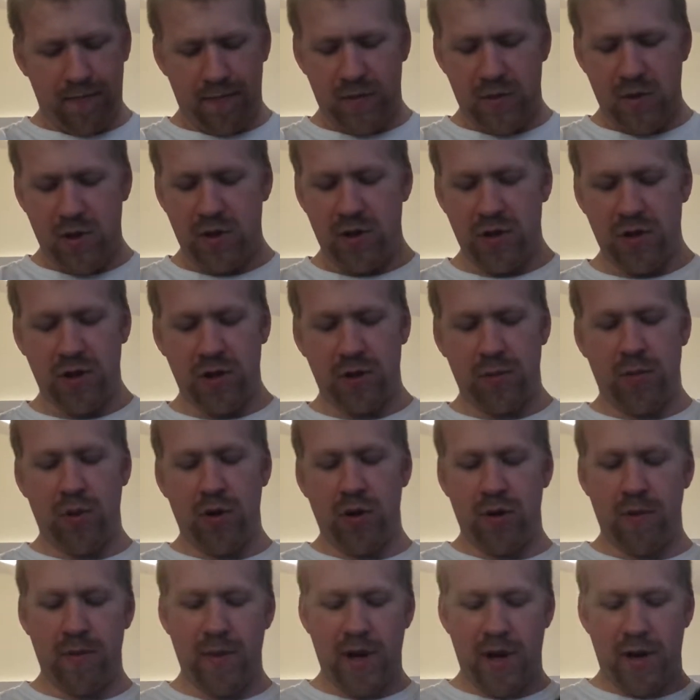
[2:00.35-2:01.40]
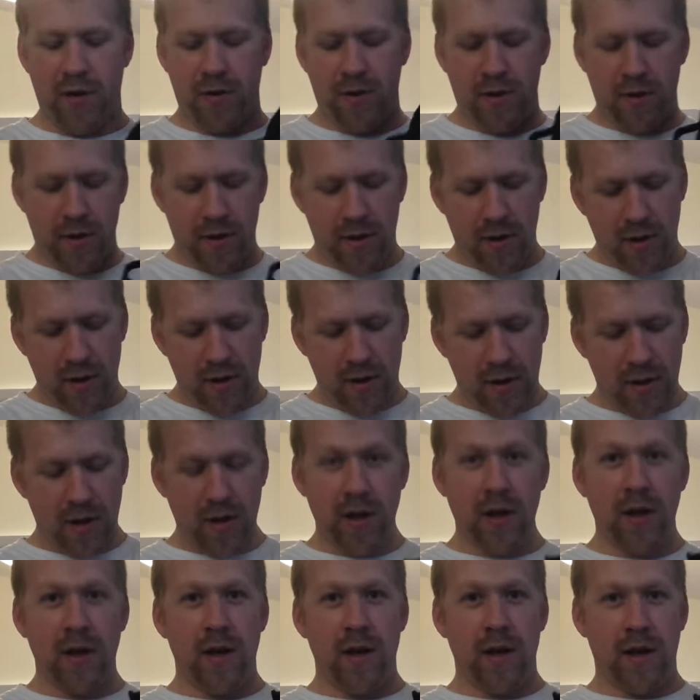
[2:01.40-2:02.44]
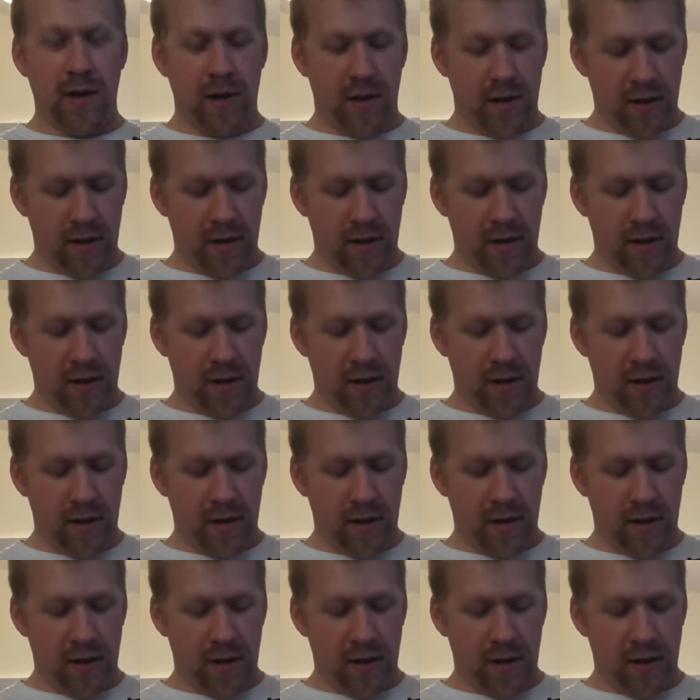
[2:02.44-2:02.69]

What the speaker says: You can just pull them out, and